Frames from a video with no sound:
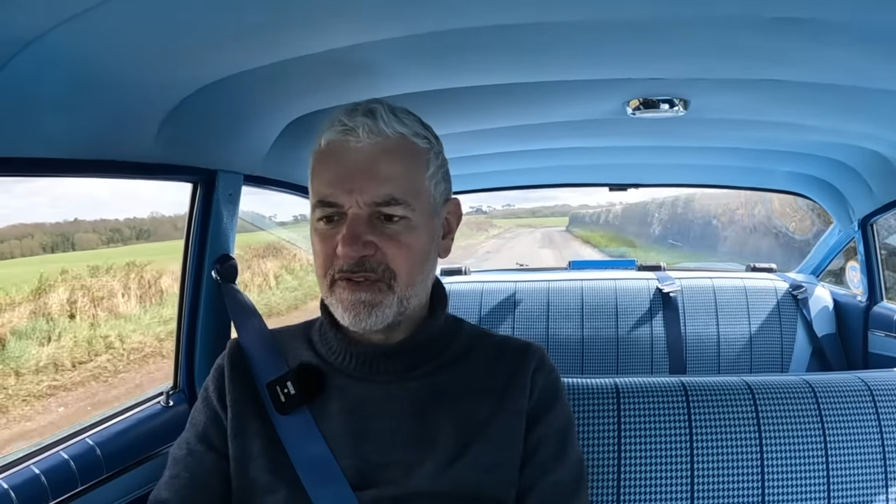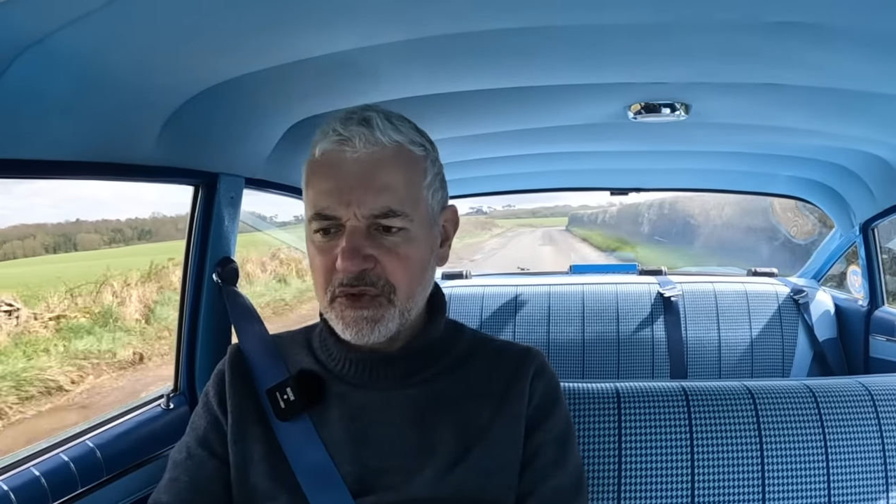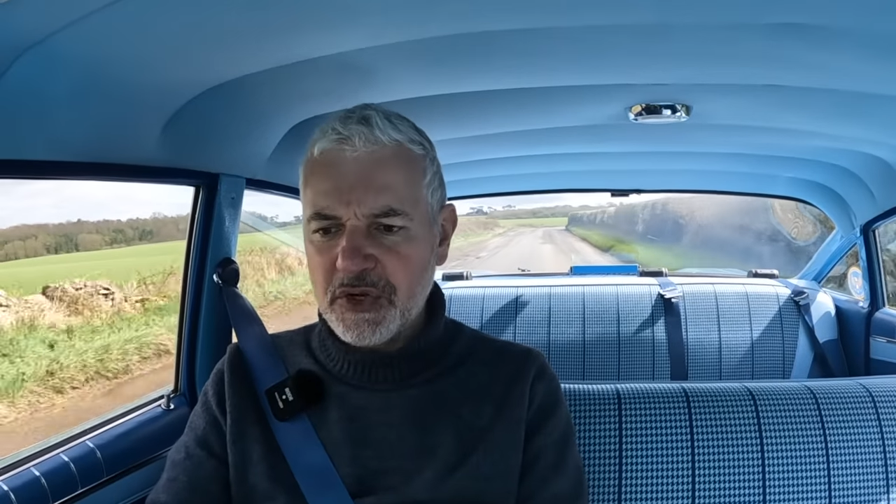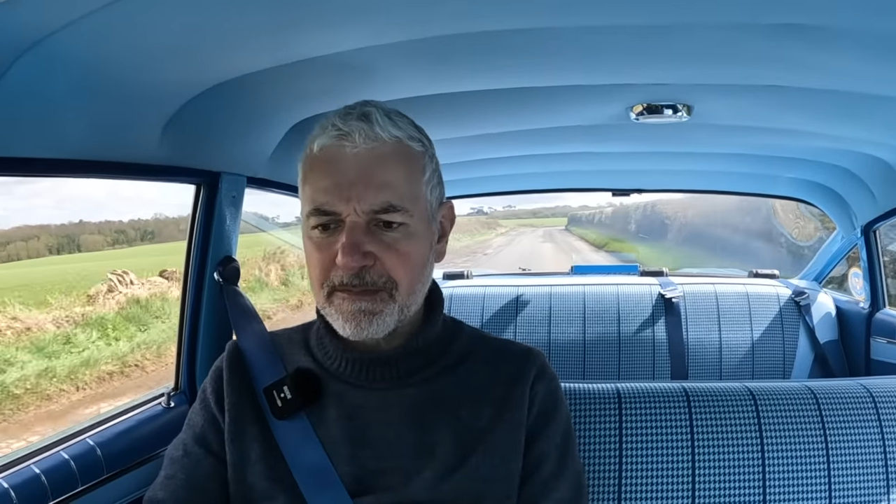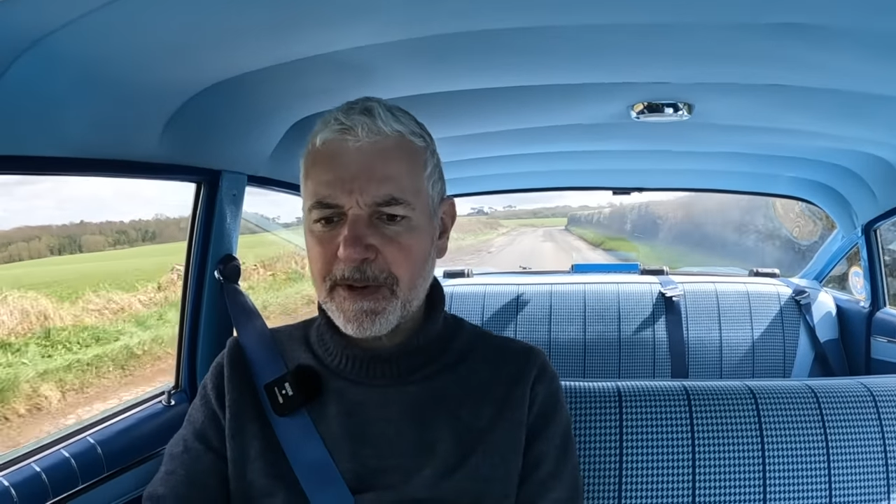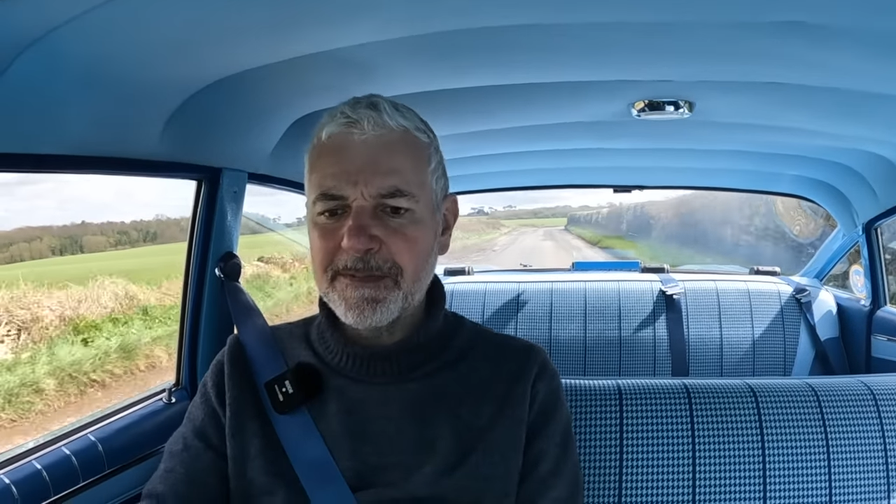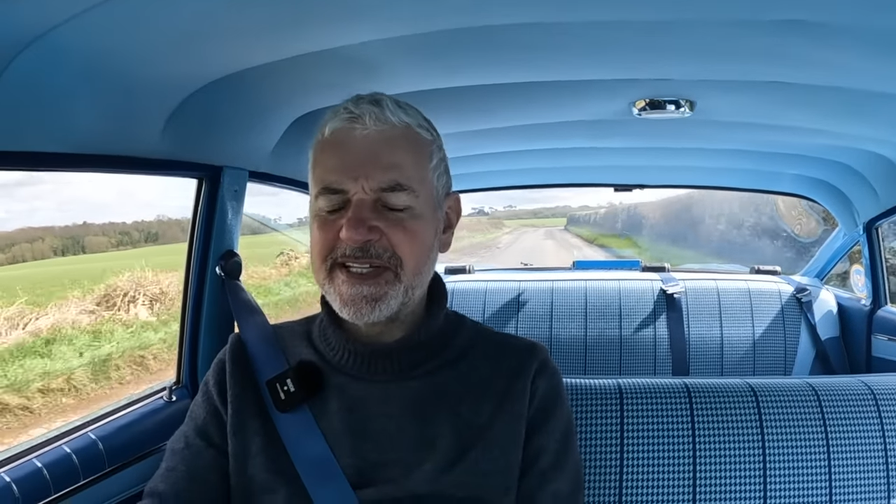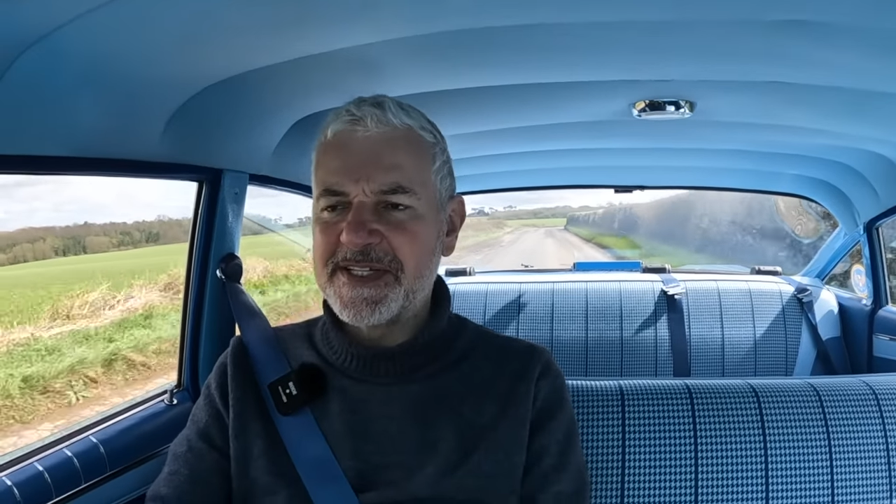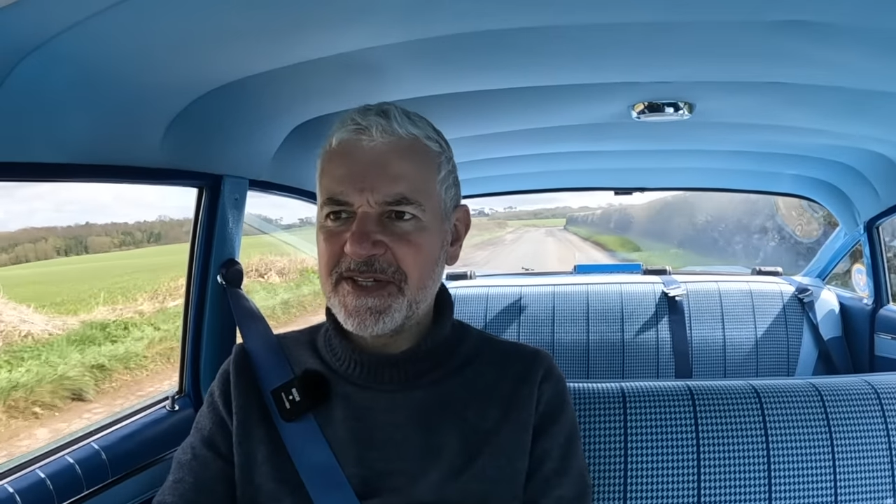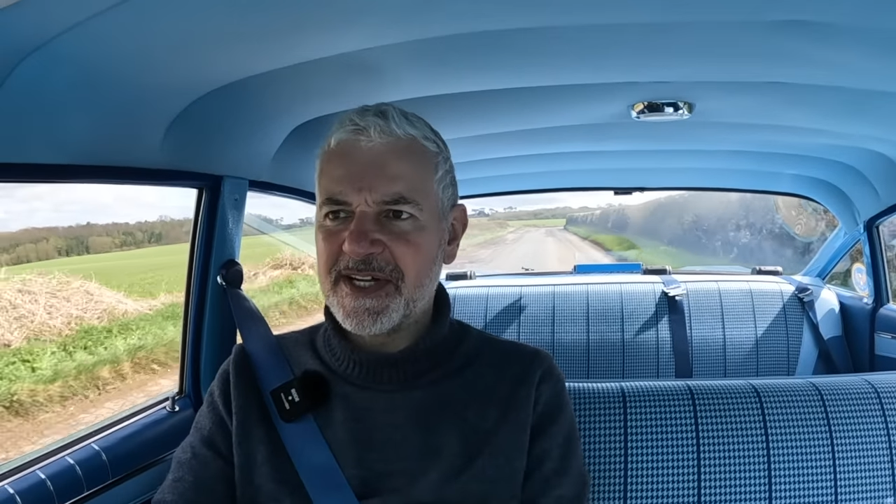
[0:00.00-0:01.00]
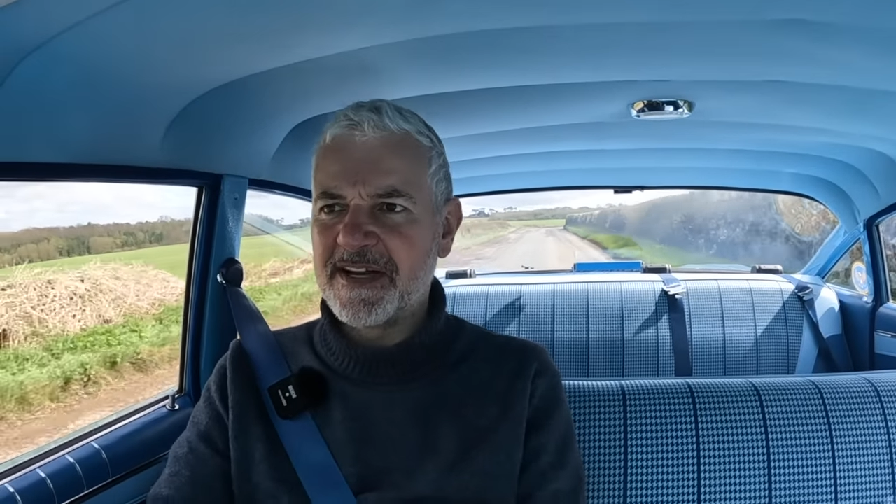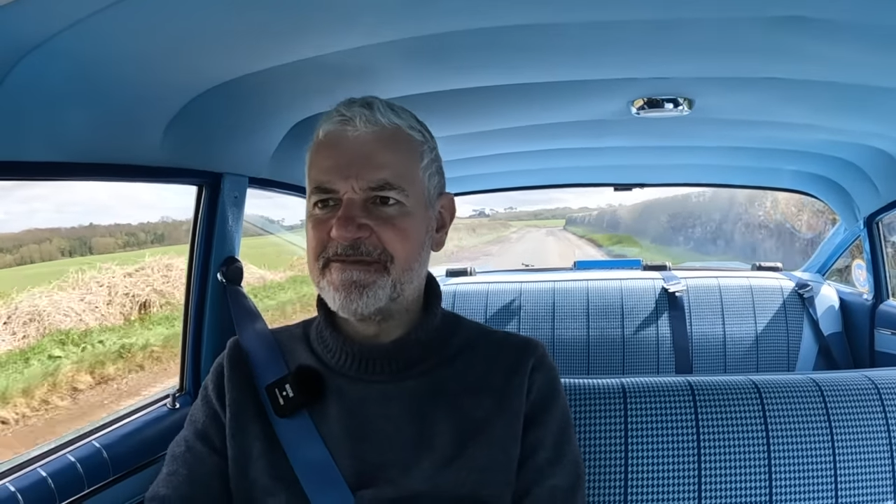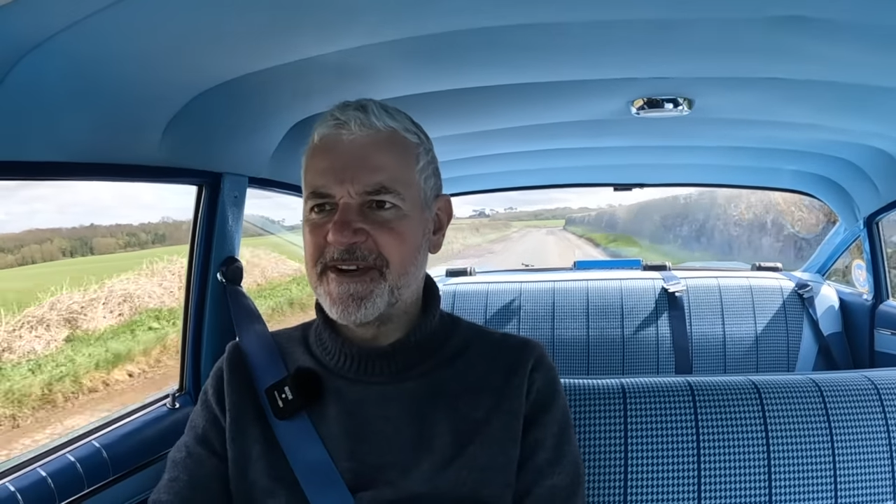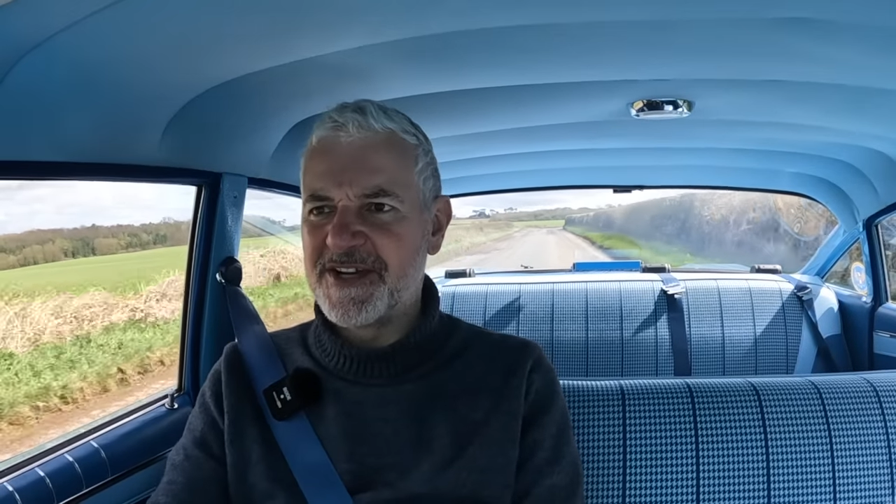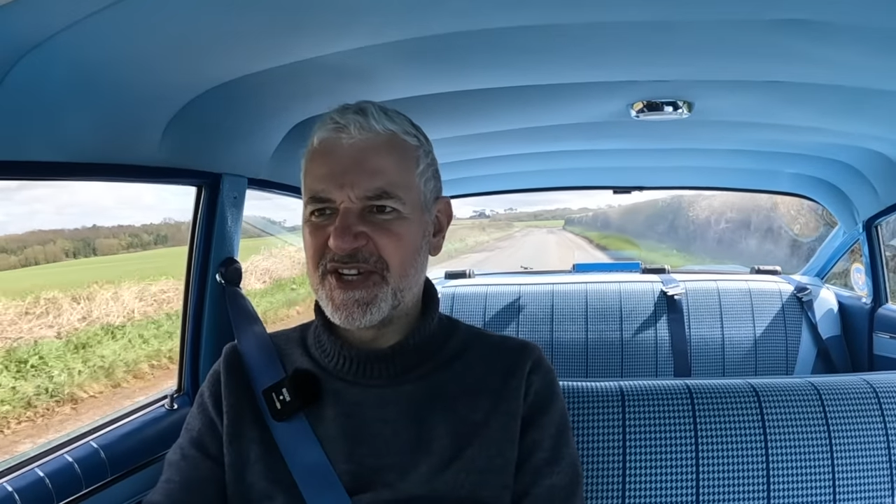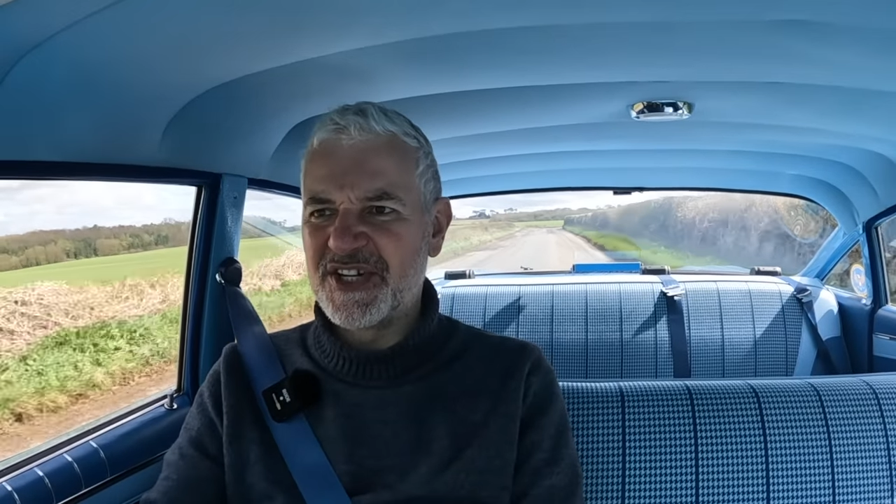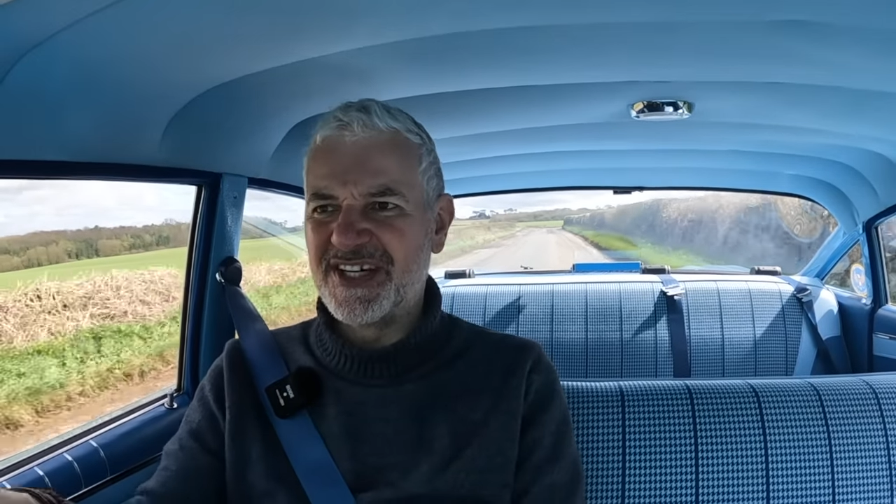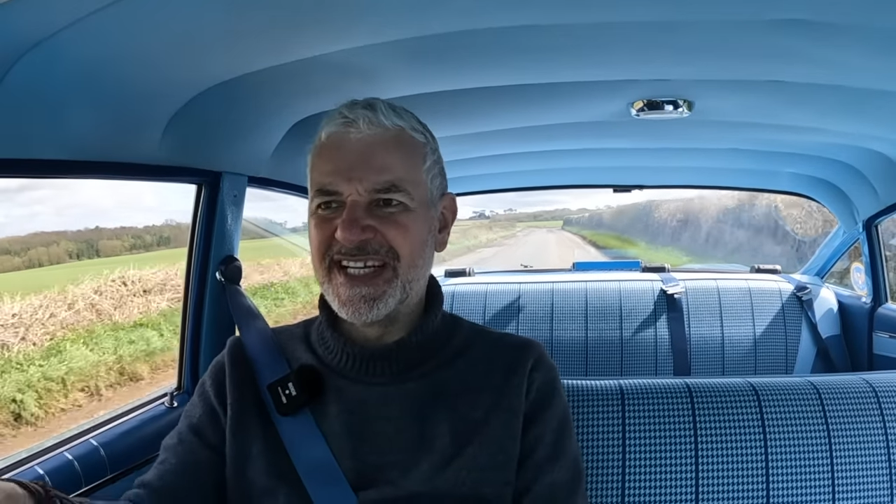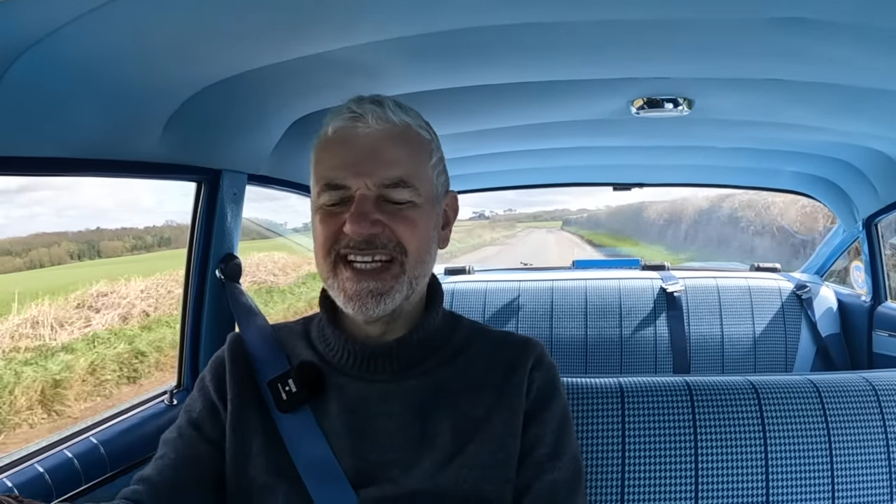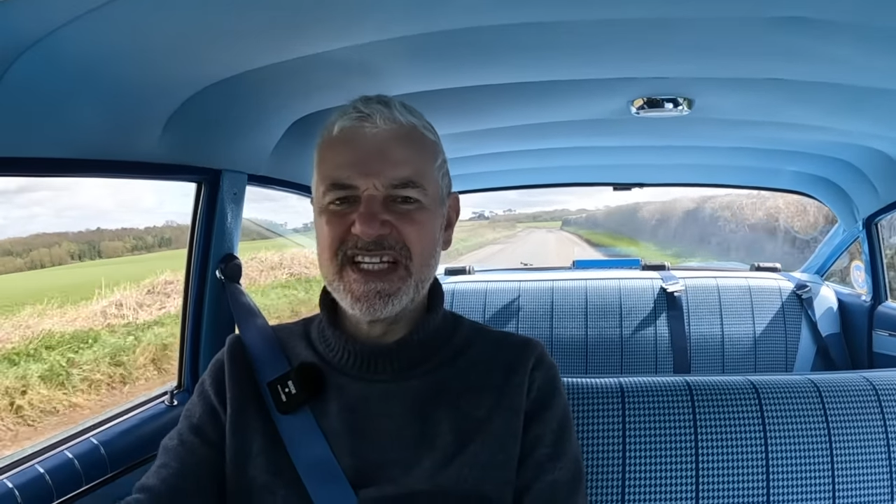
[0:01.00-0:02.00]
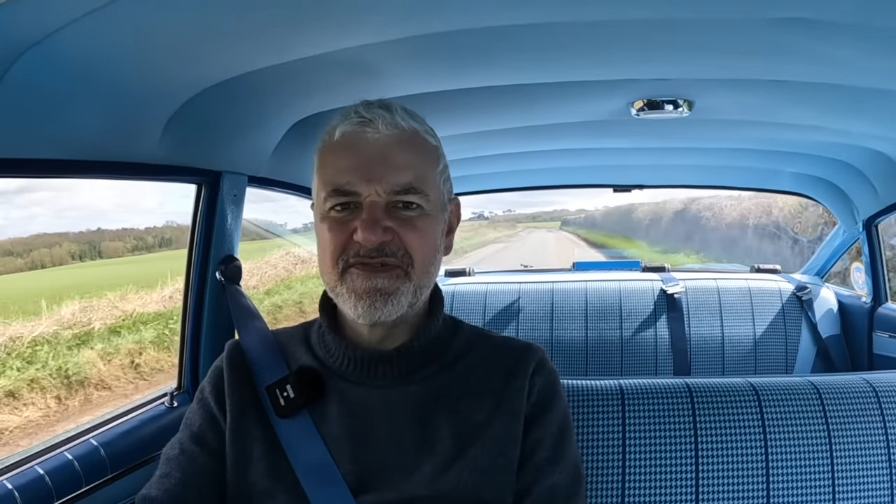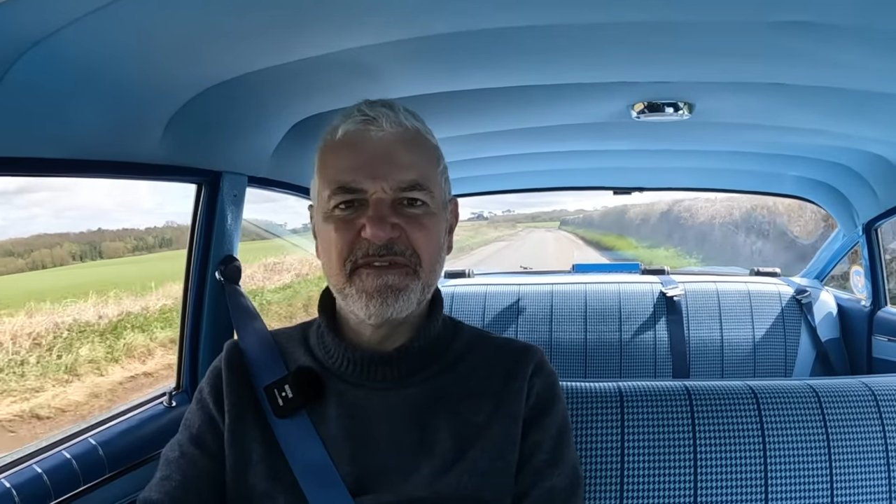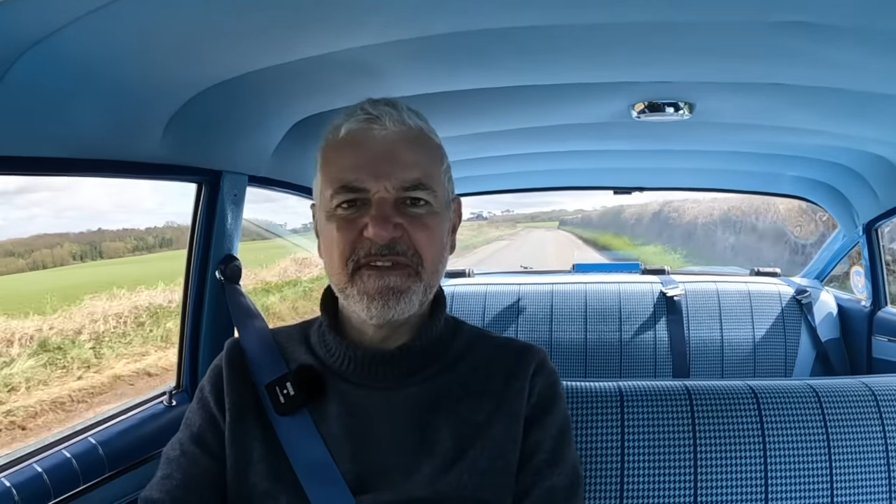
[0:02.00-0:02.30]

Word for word: you could probably do a conversion like this for